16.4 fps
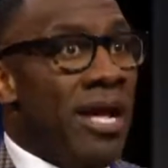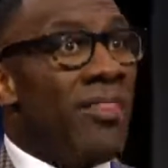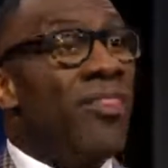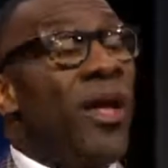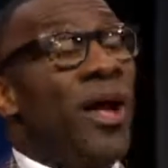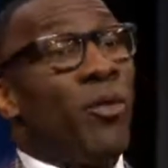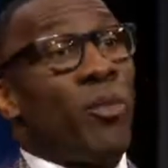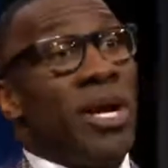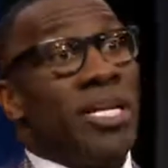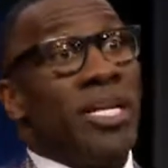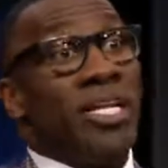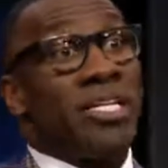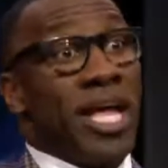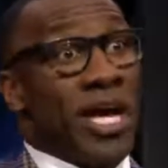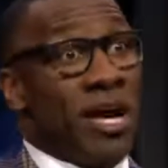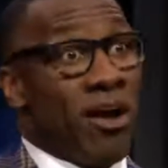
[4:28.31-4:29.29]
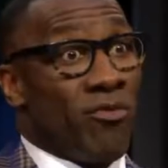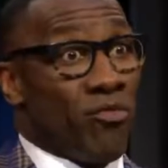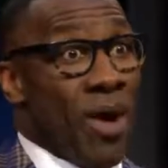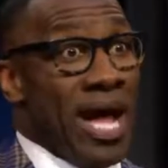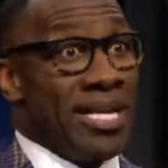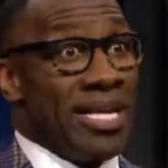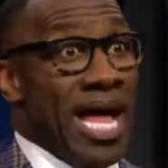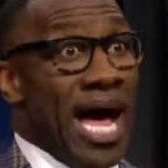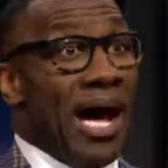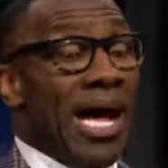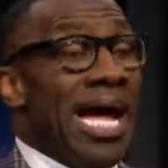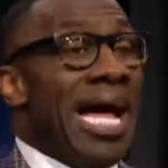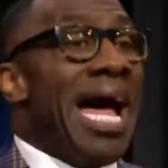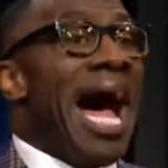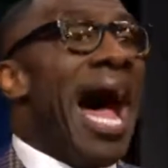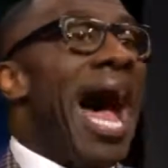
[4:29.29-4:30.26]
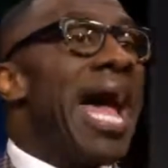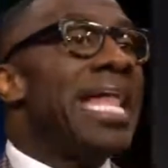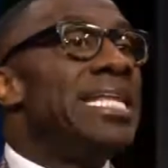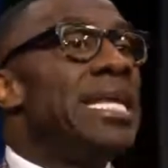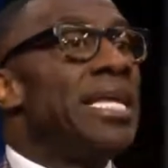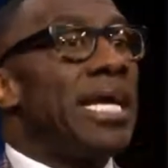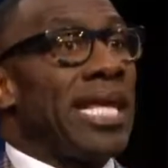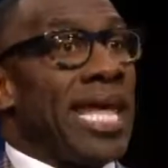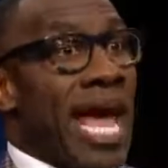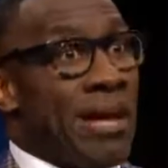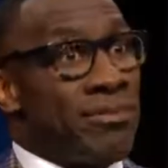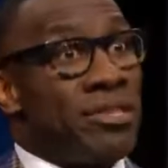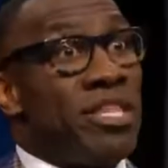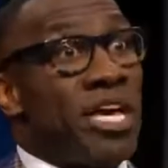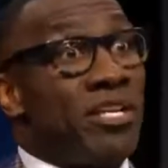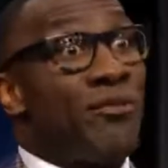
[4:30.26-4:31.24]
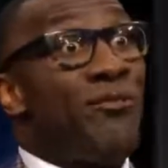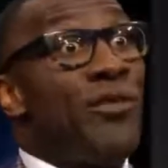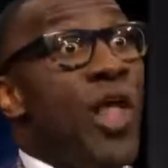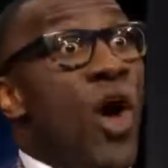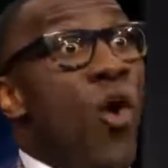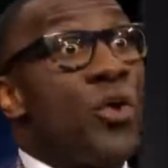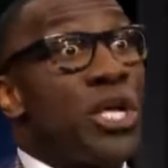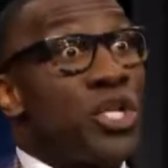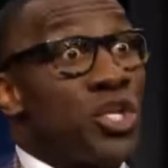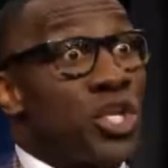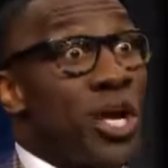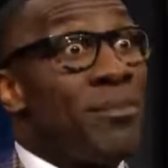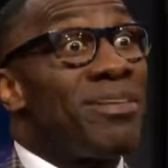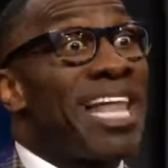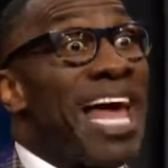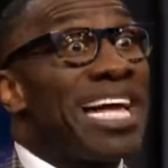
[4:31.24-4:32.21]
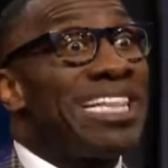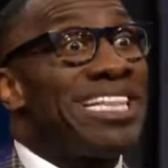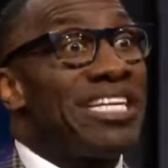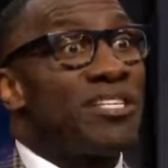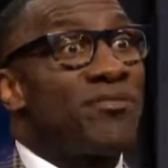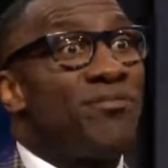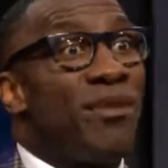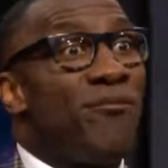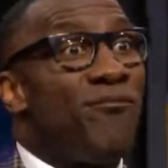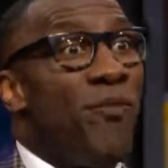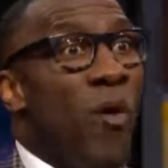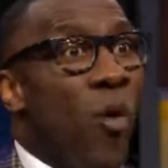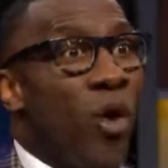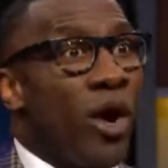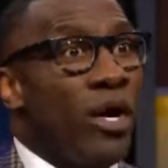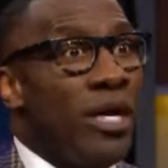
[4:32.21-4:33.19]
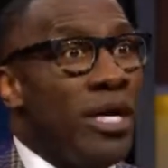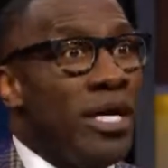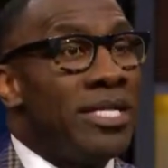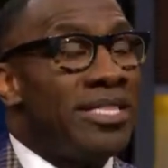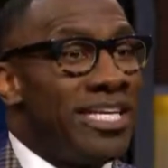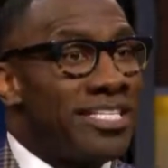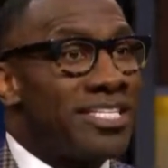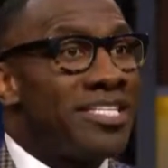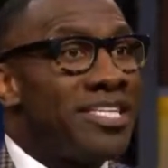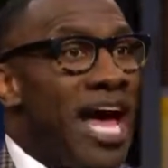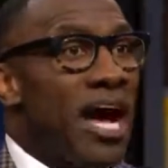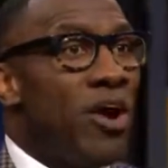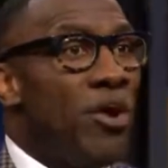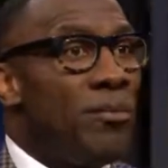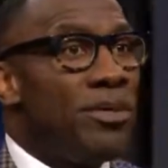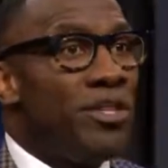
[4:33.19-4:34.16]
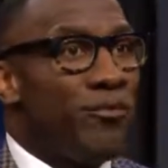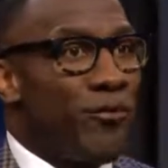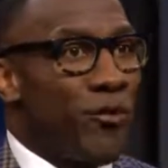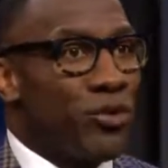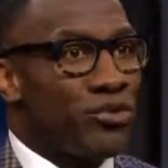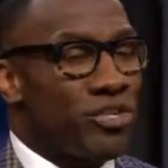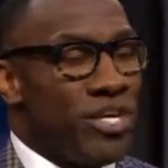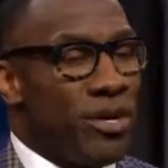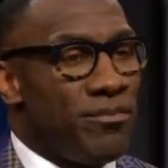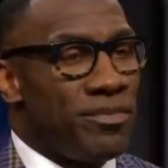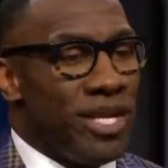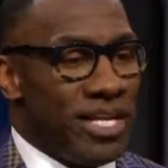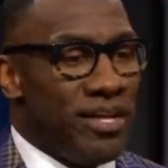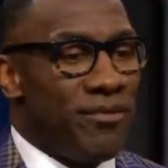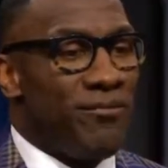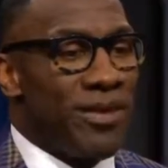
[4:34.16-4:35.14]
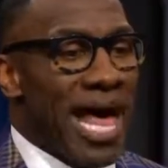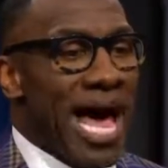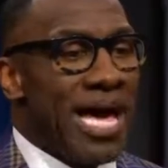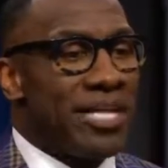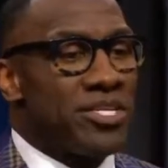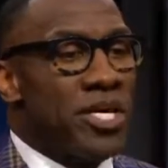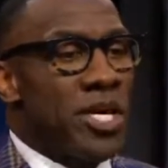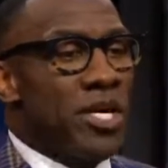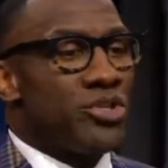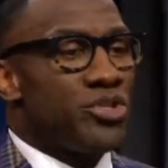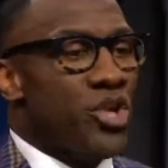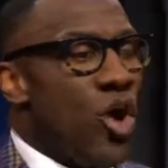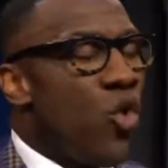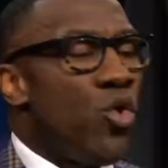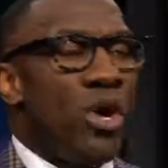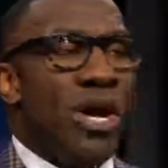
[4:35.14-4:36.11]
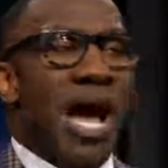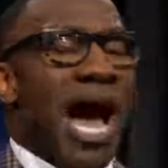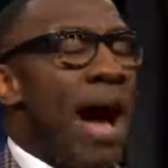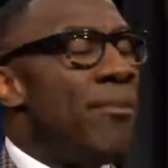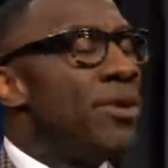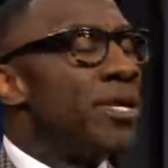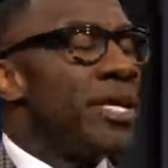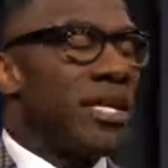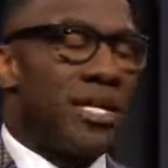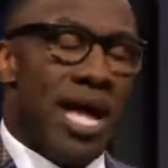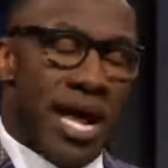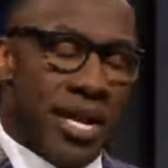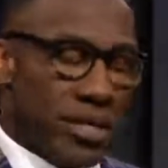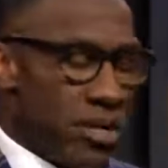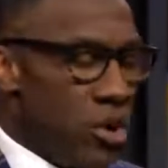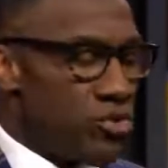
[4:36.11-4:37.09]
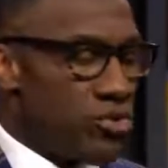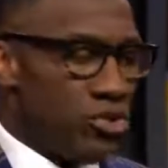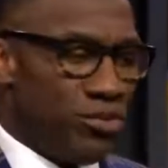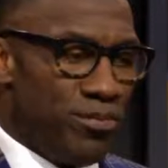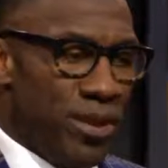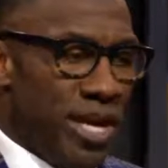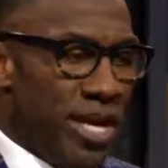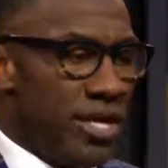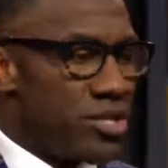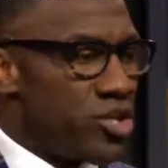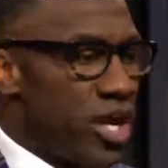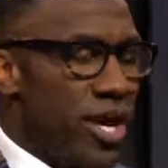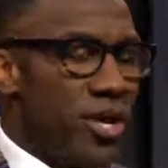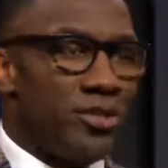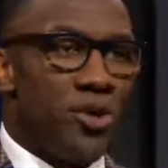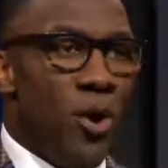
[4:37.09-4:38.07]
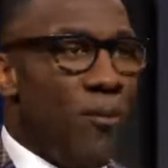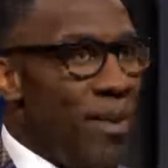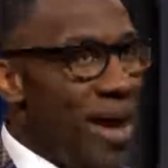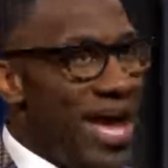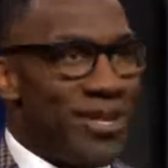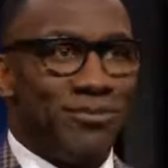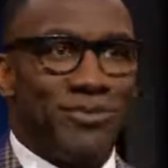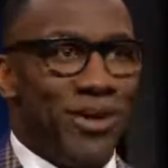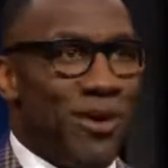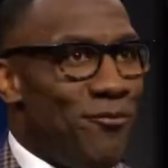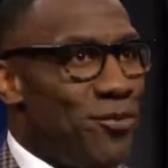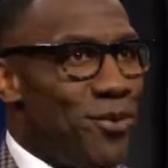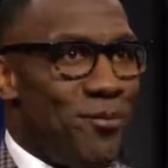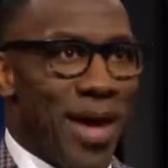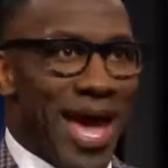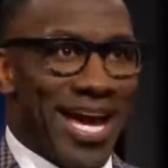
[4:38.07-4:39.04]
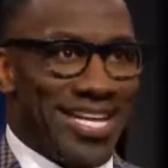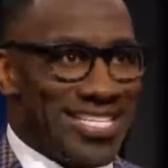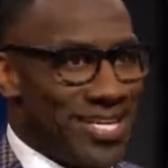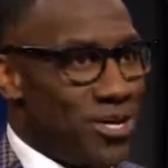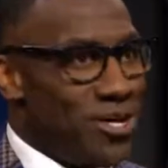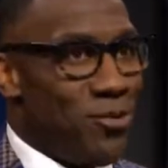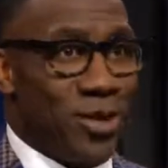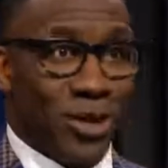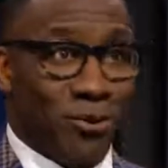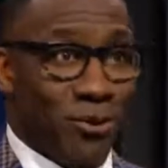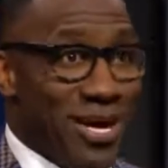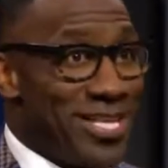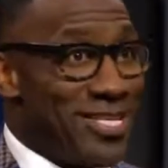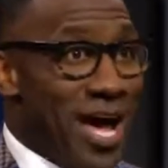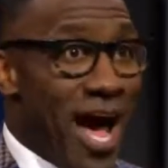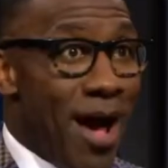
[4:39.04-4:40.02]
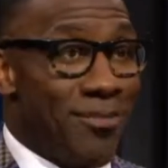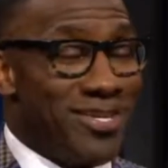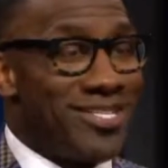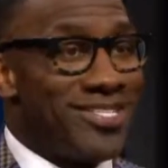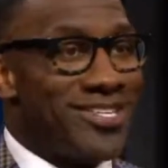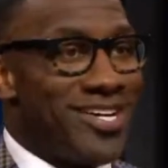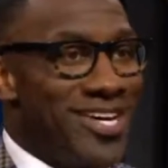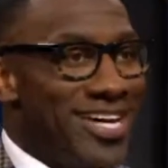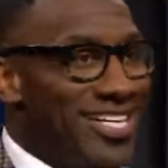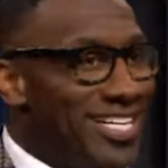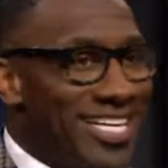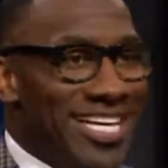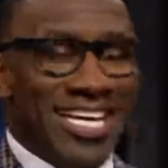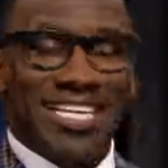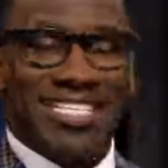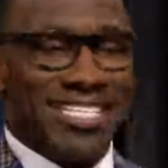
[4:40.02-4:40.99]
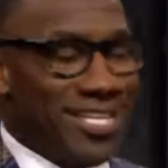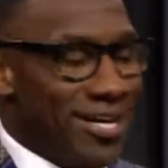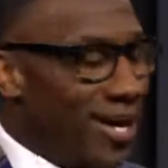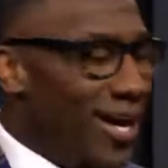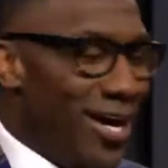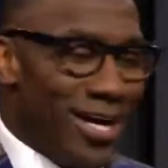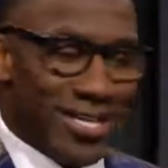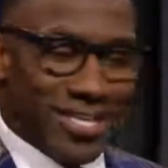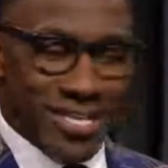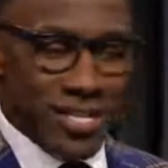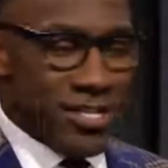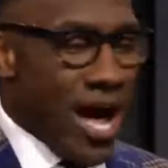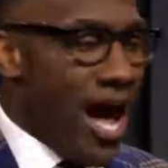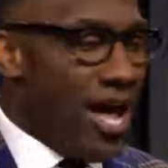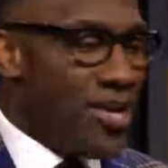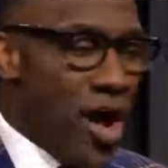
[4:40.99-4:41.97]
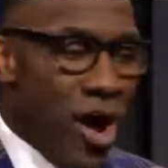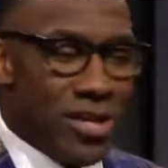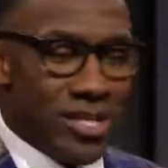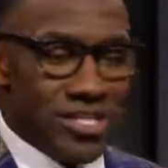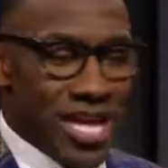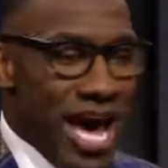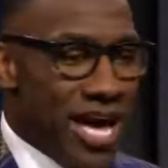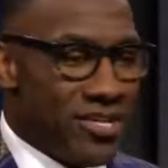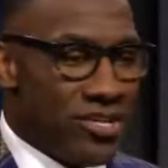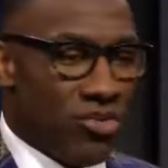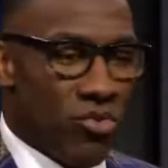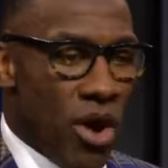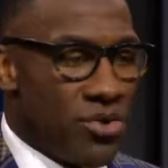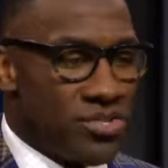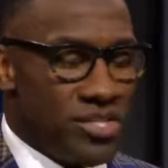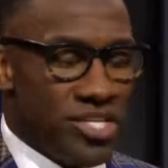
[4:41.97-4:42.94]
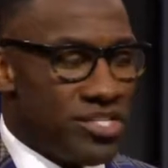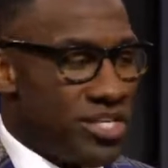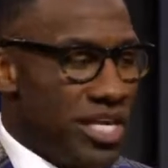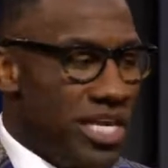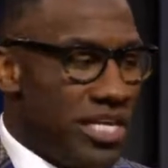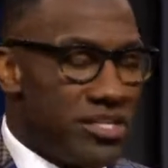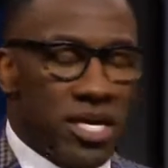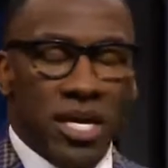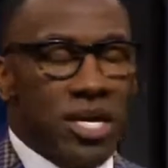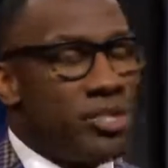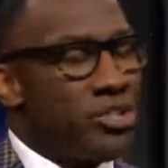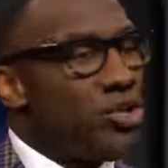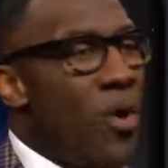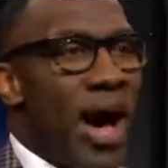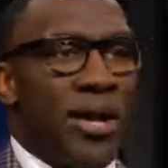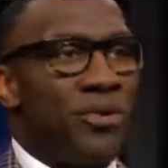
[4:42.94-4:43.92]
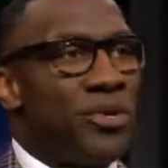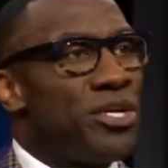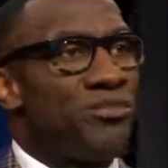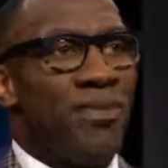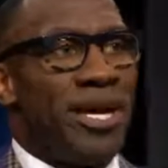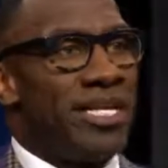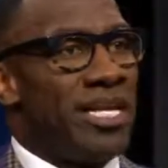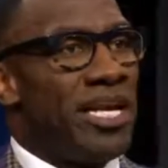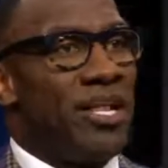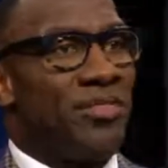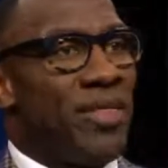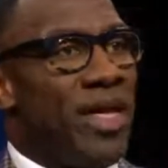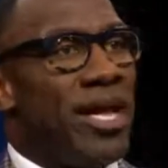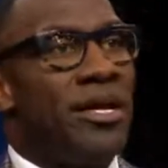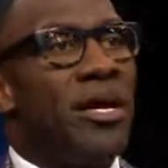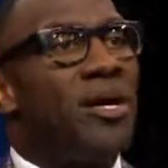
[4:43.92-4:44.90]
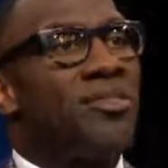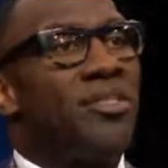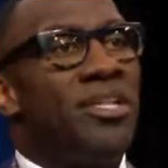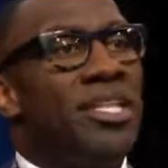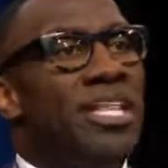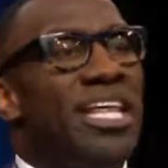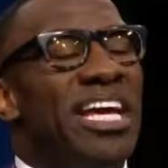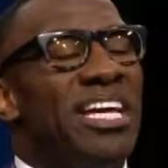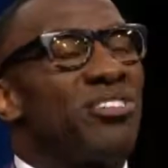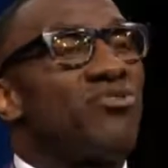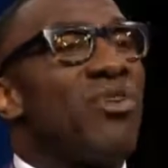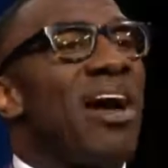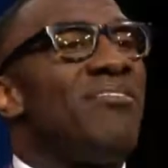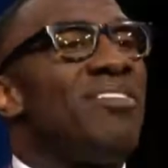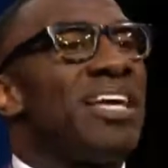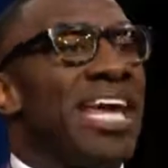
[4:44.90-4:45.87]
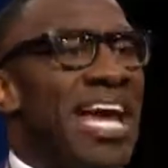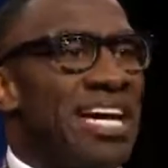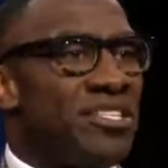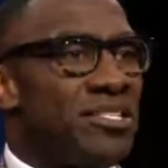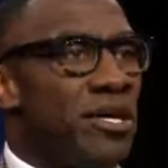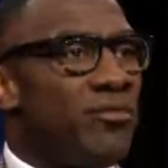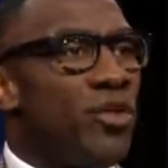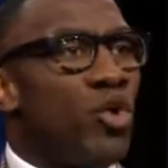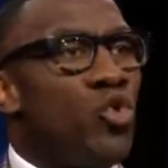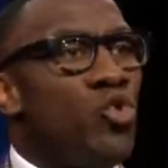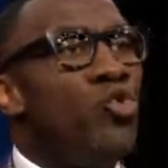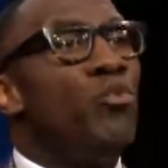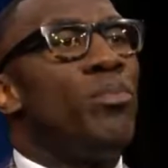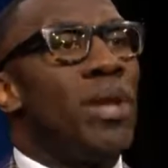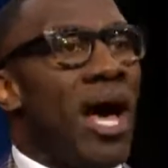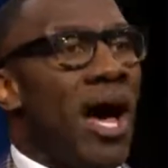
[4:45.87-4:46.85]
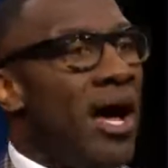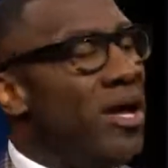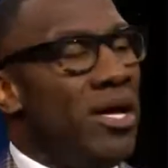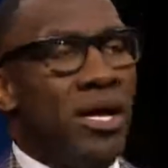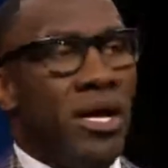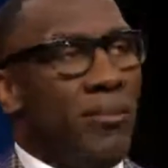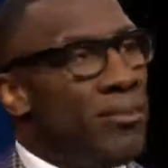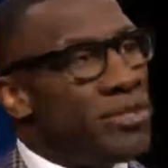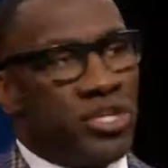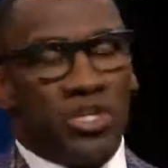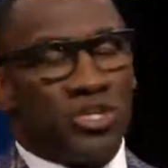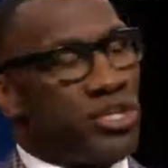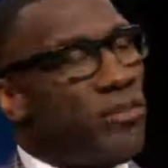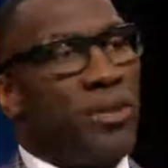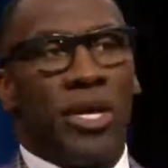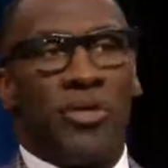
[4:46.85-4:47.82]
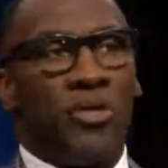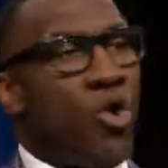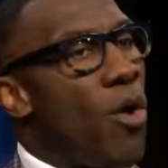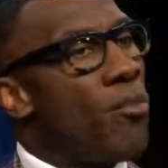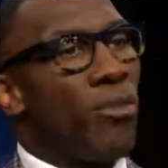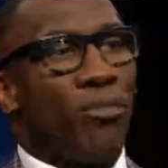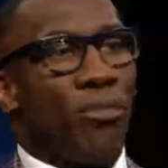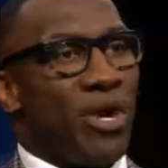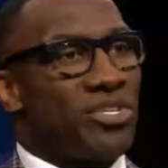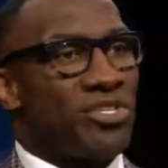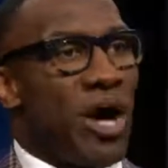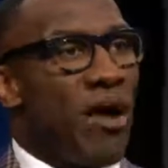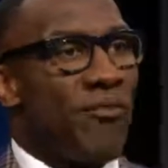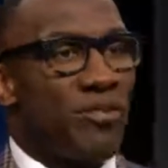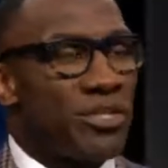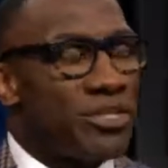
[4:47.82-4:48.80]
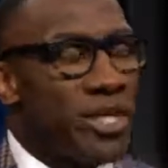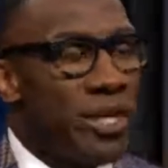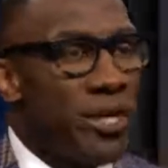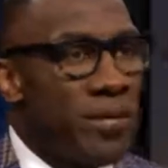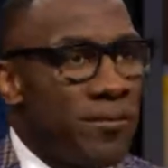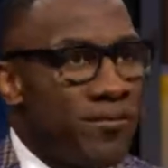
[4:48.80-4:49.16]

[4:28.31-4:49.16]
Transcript: They're ready to take off right now. I need a captain that's flown his ship like this before. This is not going to be the first ship that he flies. So I'm going to get a lot of coaches speak. Jerry's going to pat himself on the back and tell you what a great job he's done, dotting all his I's and crossing his T's. So I don't expect anything other than the extravaganza of the hoopla, but just to be a normal press conference.